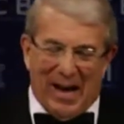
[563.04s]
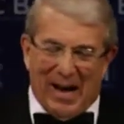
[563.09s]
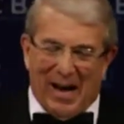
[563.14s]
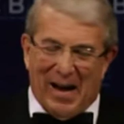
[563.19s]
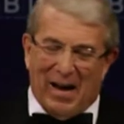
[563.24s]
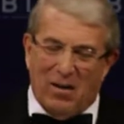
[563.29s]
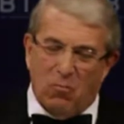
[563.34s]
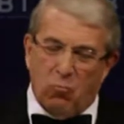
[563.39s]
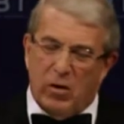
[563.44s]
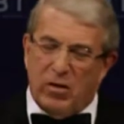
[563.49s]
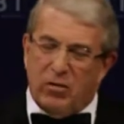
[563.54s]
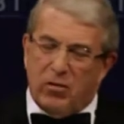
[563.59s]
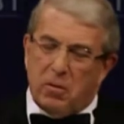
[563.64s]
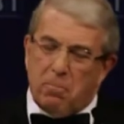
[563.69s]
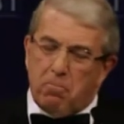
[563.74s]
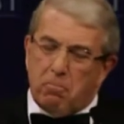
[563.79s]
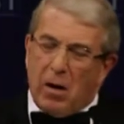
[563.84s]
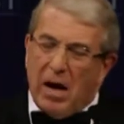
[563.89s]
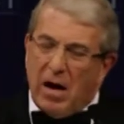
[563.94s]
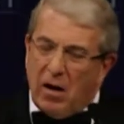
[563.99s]
And with the
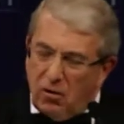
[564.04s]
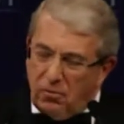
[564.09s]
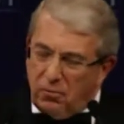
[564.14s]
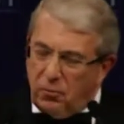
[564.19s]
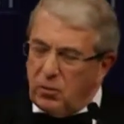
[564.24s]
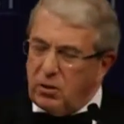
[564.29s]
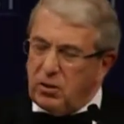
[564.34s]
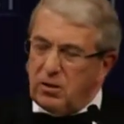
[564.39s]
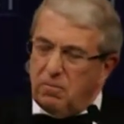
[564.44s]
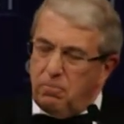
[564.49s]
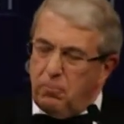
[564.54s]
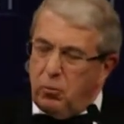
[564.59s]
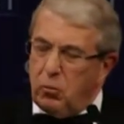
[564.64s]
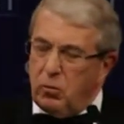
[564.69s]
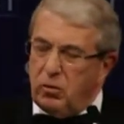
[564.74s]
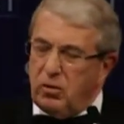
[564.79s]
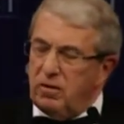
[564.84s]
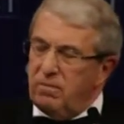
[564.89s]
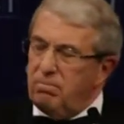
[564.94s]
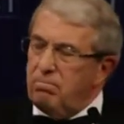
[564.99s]
powerful
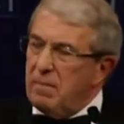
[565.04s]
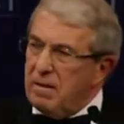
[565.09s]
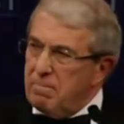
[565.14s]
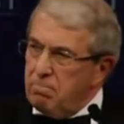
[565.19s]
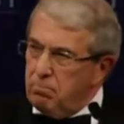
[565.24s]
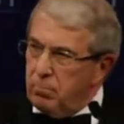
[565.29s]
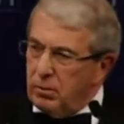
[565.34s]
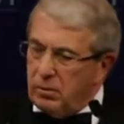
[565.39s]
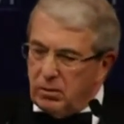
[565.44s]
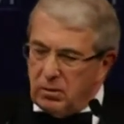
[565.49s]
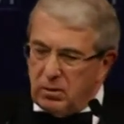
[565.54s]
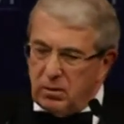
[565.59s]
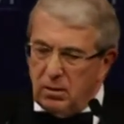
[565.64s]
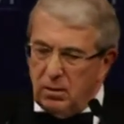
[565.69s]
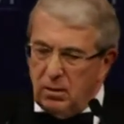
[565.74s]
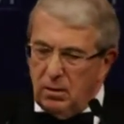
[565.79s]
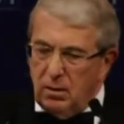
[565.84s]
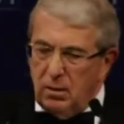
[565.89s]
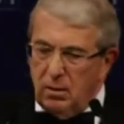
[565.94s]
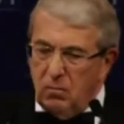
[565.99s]
support of members,
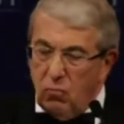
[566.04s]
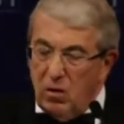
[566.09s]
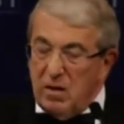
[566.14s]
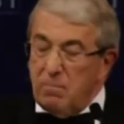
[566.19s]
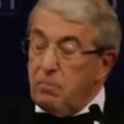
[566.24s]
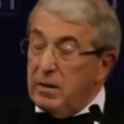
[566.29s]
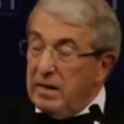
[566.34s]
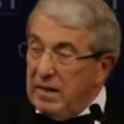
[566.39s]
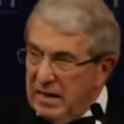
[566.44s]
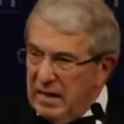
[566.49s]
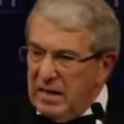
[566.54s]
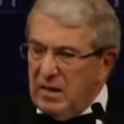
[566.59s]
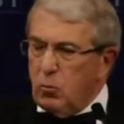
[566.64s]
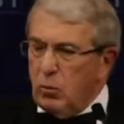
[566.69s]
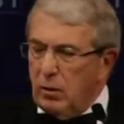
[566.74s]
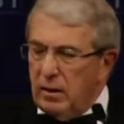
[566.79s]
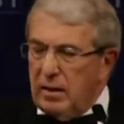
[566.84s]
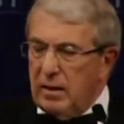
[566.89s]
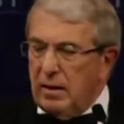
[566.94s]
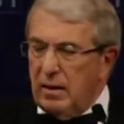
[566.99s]
we've been
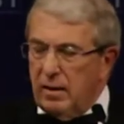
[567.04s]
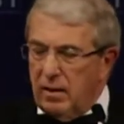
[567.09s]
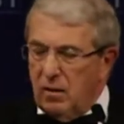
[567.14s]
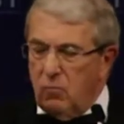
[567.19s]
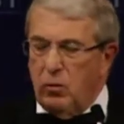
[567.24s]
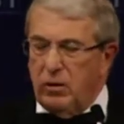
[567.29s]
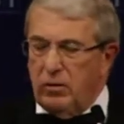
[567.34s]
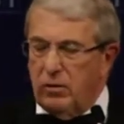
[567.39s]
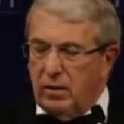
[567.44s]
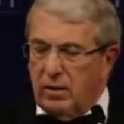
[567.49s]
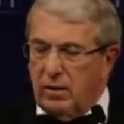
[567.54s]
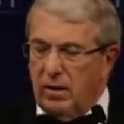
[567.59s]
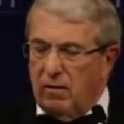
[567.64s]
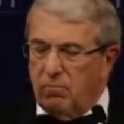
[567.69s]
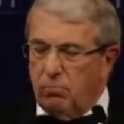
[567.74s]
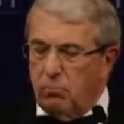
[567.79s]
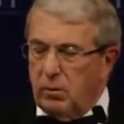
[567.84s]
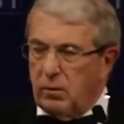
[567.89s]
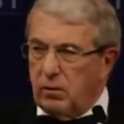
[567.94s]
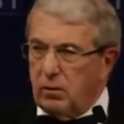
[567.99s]
equally clear with the
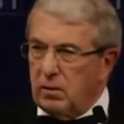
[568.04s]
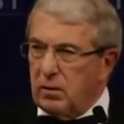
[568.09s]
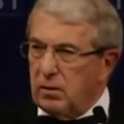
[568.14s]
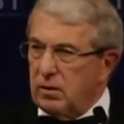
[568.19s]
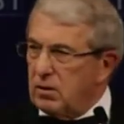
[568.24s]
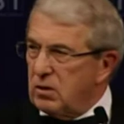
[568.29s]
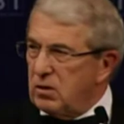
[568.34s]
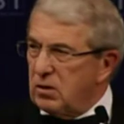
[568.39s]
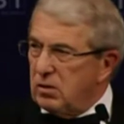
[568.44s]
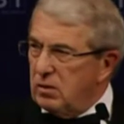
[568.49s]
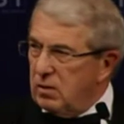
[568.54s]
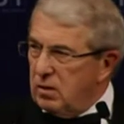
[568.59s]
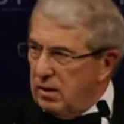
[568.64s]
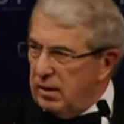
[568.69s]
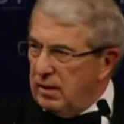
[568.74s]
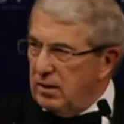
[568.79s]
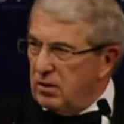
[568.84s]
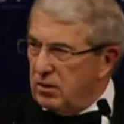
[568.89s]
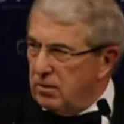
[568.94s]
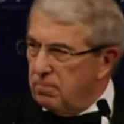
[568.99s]
government as to the
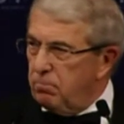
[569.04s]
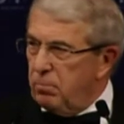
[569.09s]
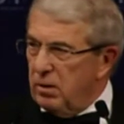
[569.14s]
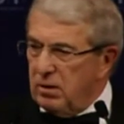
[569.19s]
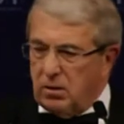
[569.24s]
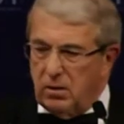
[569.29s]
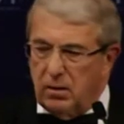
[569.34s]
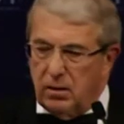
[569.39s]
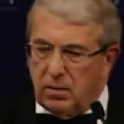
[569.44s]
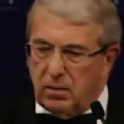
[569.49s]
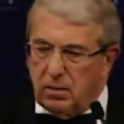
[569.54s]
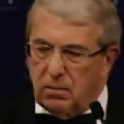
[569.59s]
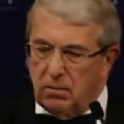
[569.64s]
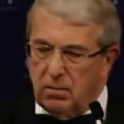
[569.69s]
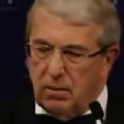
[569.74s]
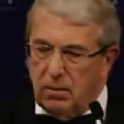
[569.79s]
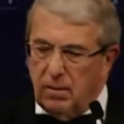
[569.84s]
needs of business.